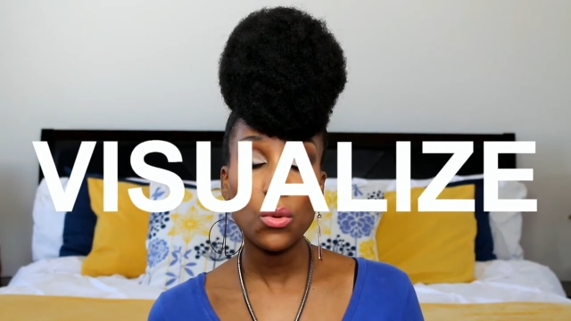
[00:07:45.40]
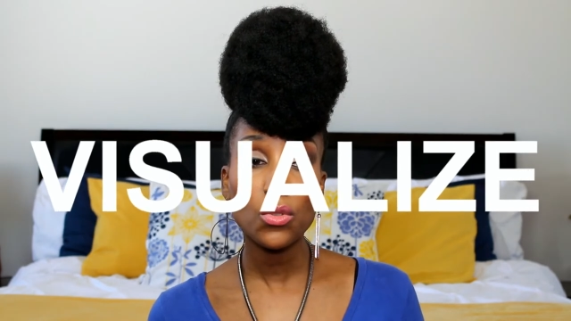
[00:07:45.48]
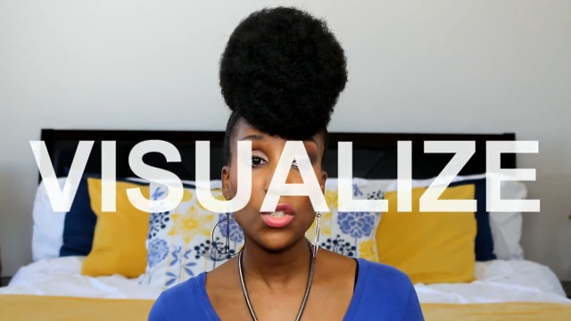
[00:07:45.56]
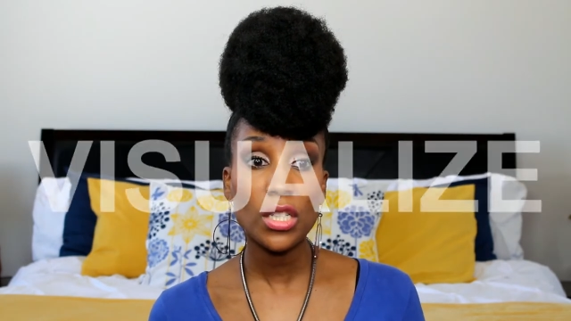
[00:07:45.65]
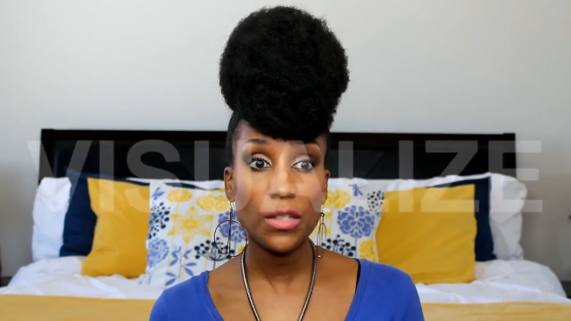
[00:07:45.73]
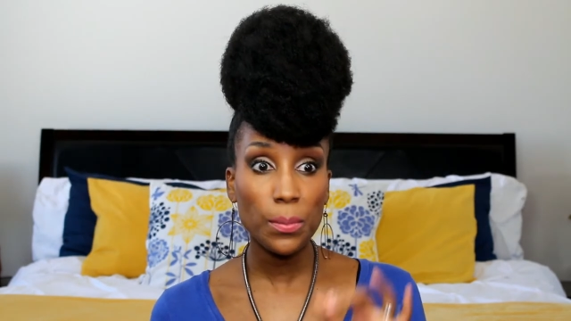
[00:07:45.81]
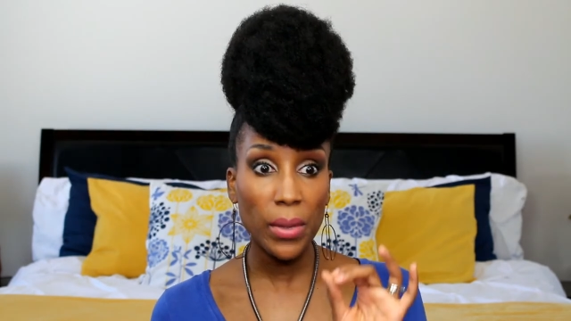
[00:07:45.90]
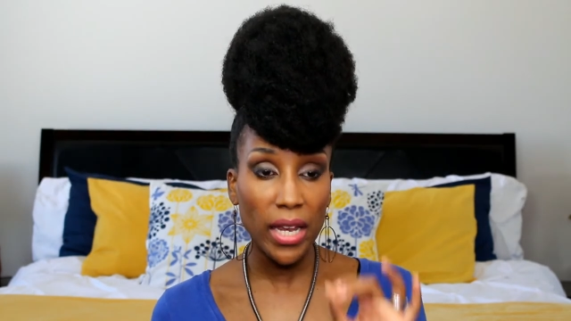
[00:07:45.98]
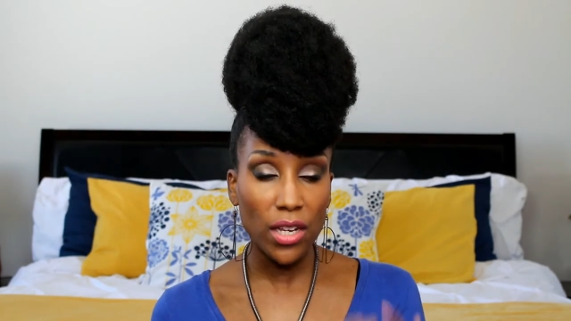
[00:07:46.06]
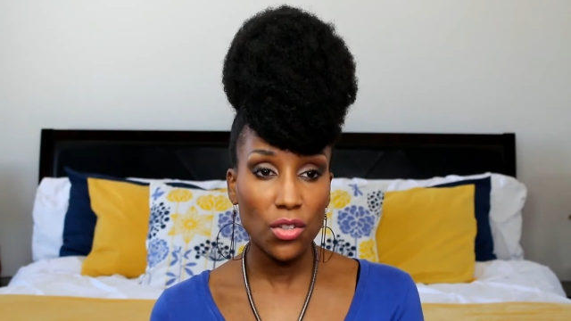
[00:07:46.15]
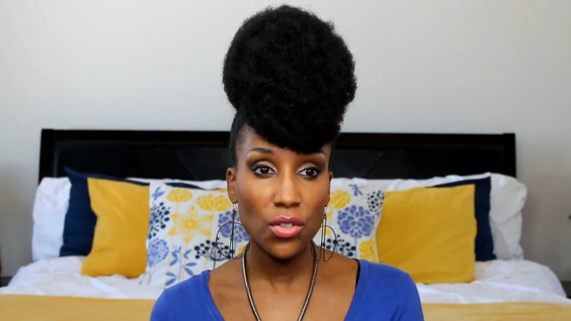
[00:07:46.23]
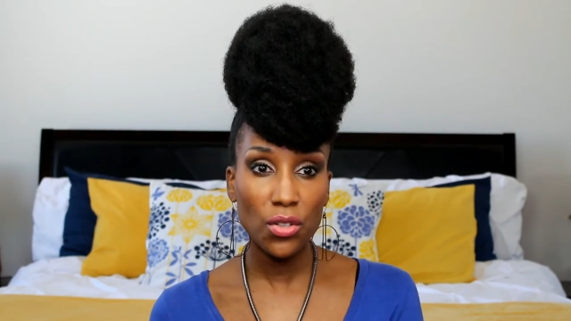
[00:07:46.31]
just
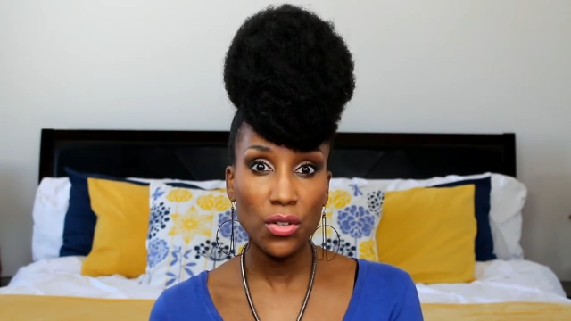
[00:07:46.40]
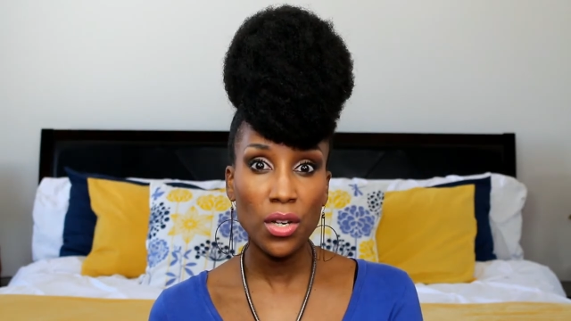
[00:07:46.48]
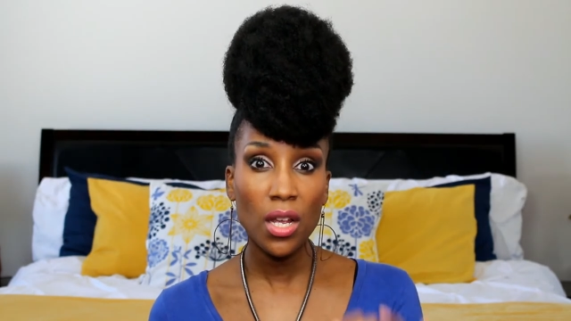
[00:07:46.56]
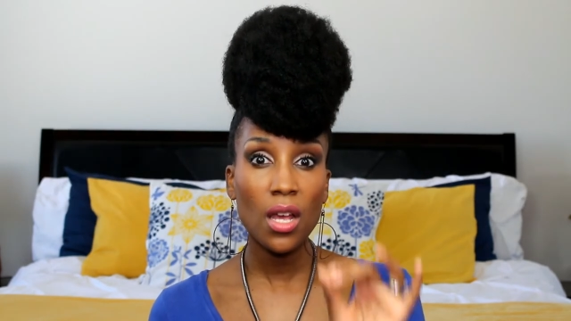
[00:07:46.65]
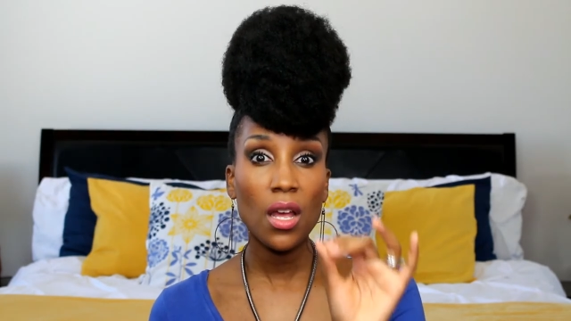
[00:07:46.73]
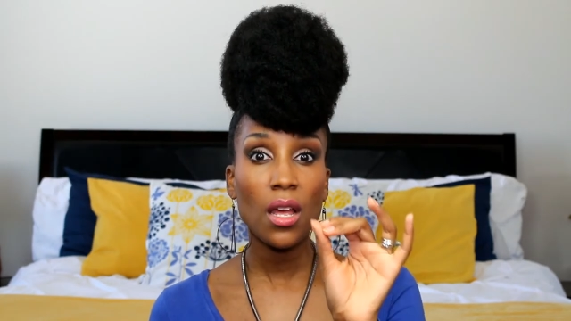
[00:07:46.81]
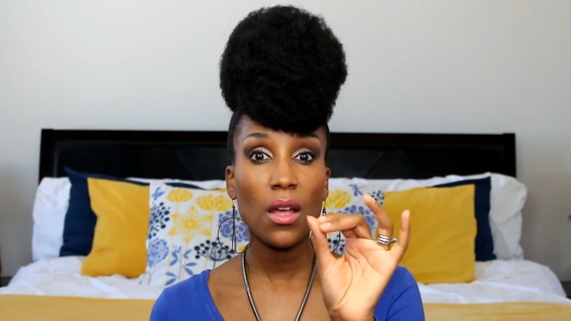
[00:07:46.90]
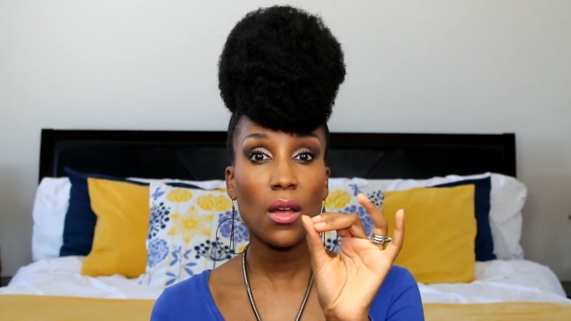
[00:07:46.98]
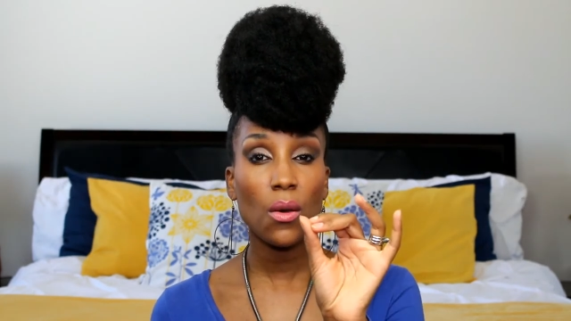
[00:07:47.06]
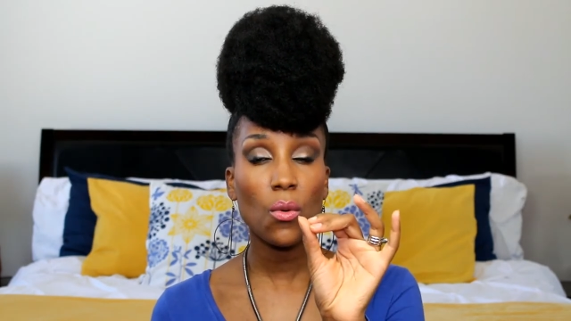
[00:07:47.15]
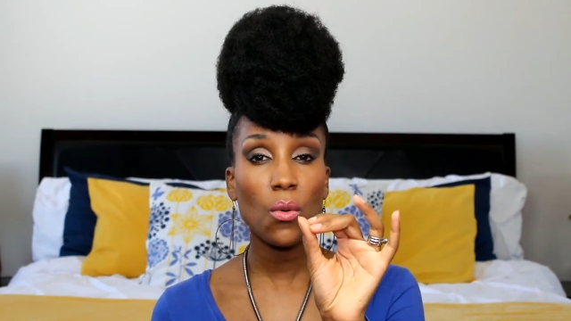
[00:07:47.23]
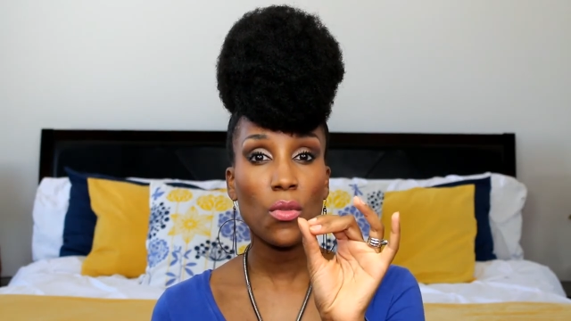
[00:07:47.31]
pictured
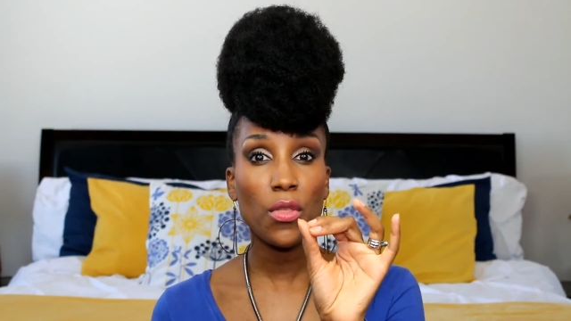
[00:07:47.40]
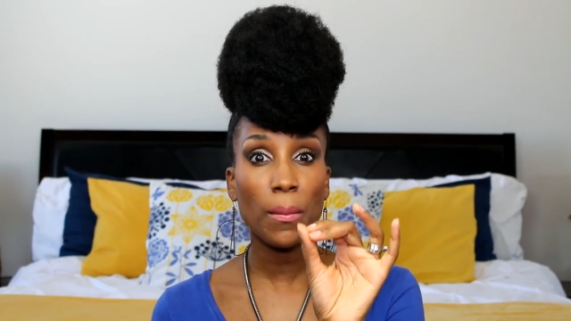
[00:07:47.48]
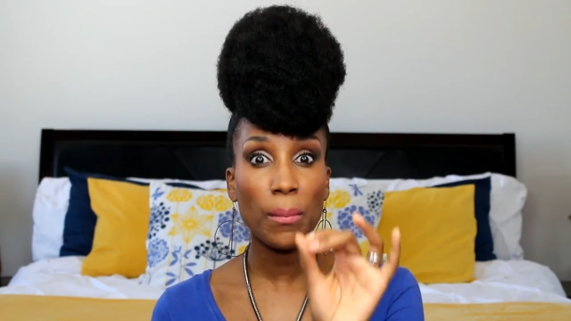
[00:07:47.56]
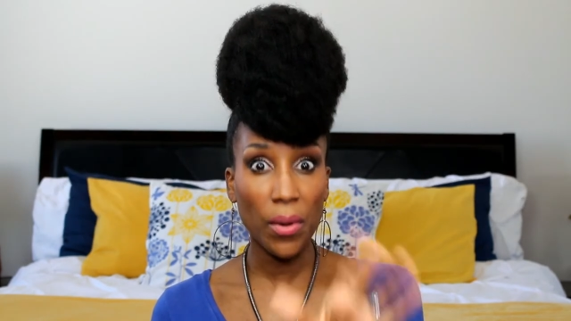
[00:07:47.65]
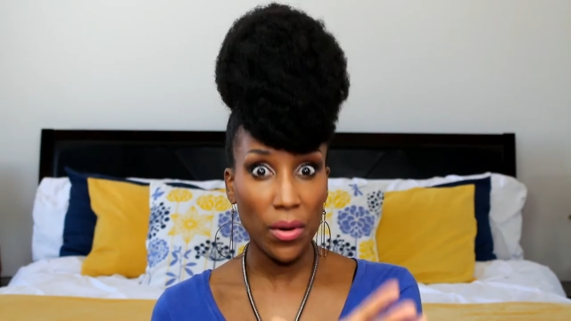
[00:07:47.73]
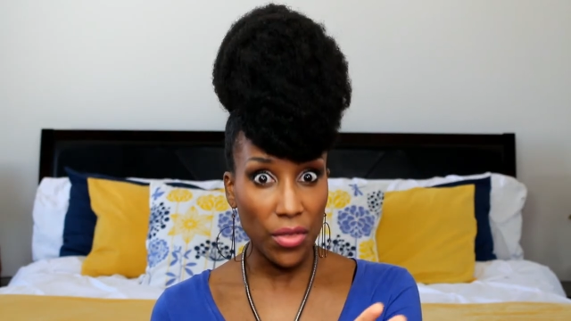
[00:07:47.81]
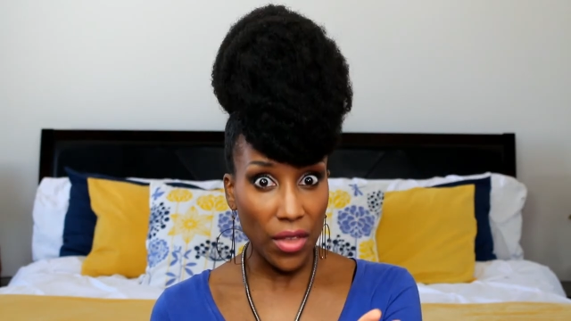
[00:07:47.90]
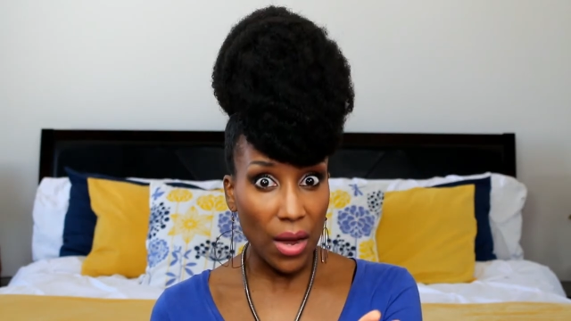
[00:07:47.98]
the birth